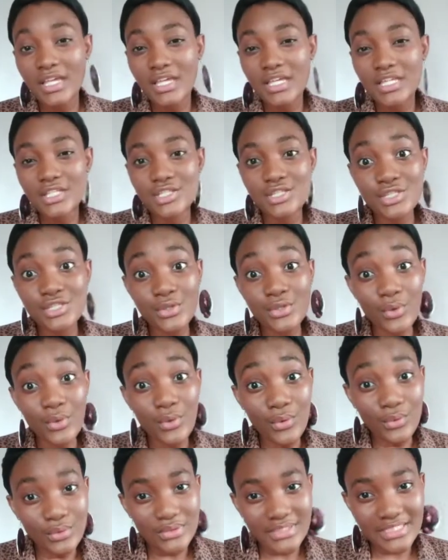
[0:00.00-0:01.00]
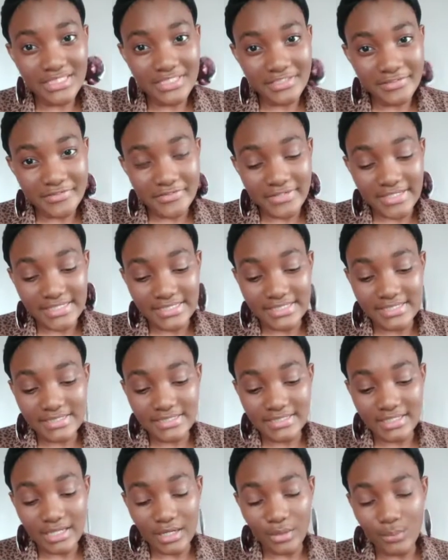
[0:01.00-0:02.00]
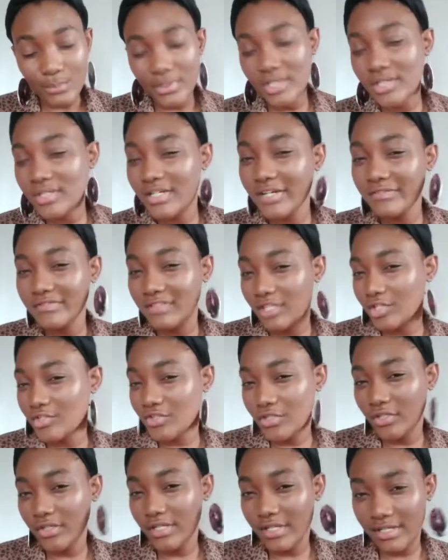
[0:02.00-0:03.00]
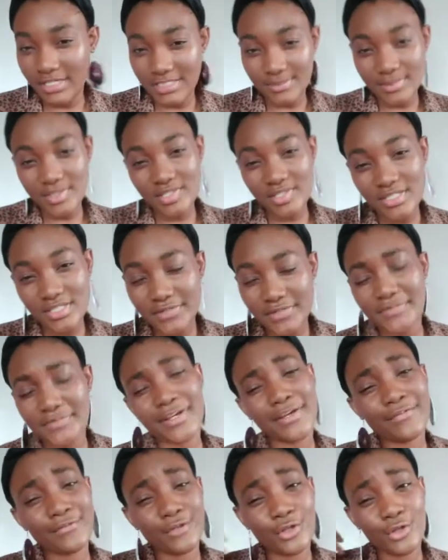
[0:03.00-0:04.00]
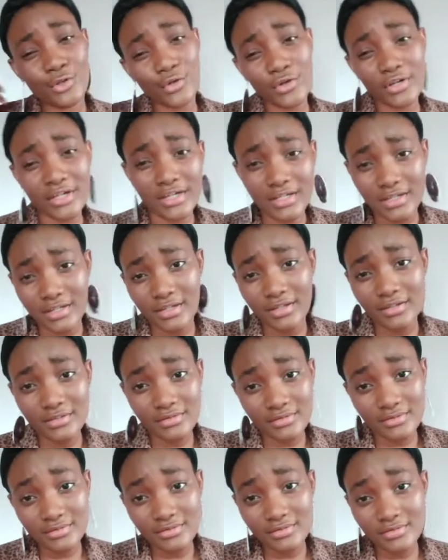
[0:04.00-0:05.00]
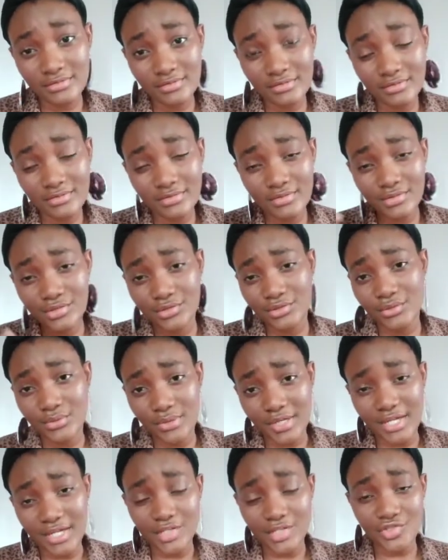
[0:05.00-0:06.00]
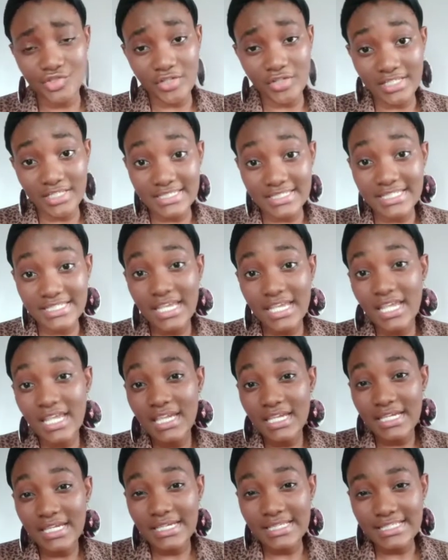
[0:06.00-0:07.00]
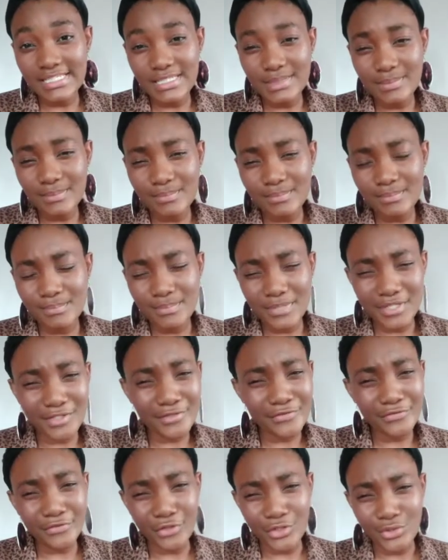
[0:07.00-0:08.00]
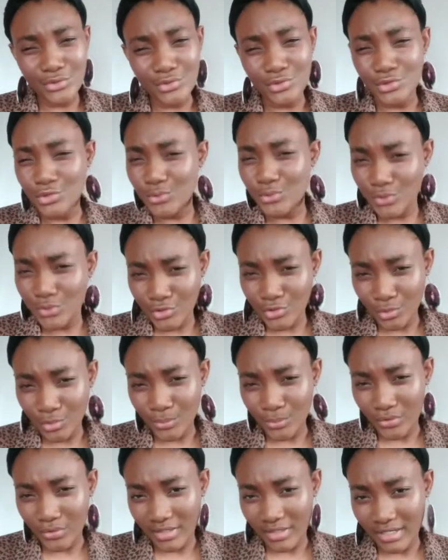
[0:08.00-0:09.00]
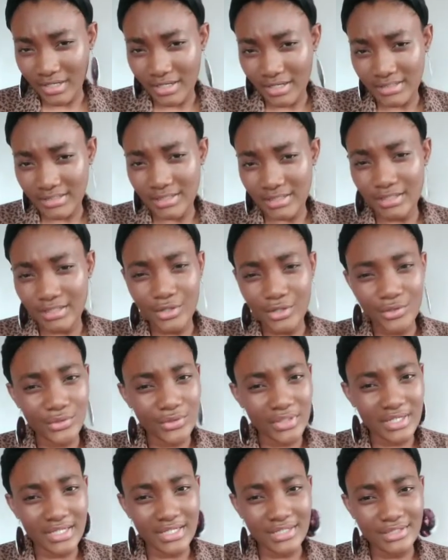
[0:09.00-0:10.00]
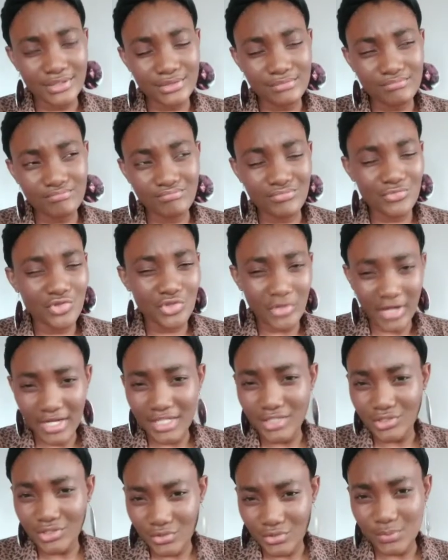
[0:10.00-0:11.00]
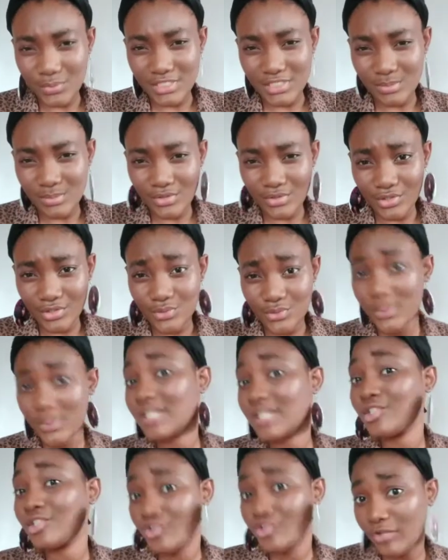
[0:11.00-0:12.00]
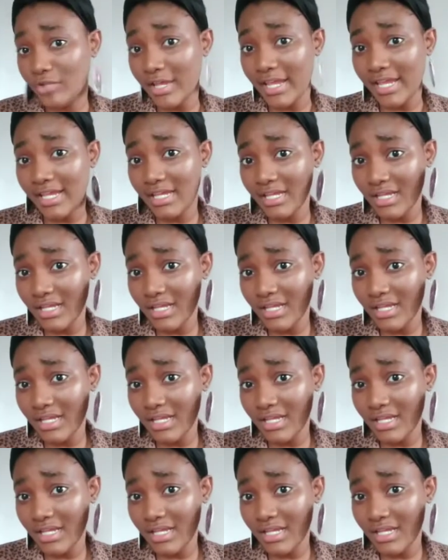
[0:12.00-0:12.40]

The only difference is that when you have natural hair, especially if you have longer hair strands, it's better for you to twist up your hair and allow your hair dry and twist, because when it's dry